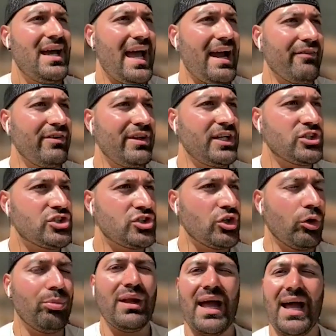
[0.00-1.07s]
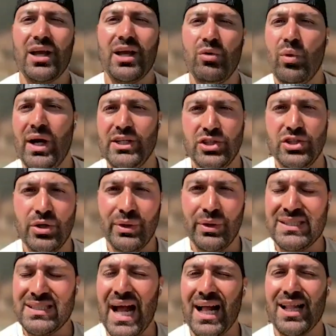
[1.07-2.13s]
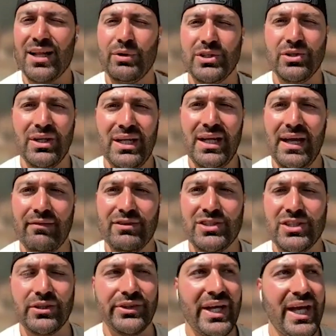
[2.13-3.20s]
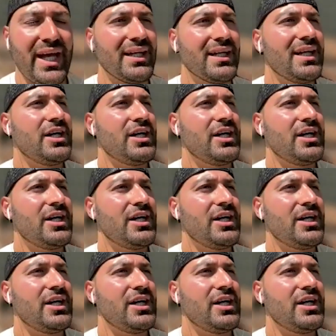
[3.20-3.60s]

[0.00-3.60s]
Everything is so black and white. So you know exactly what you're eating every single day.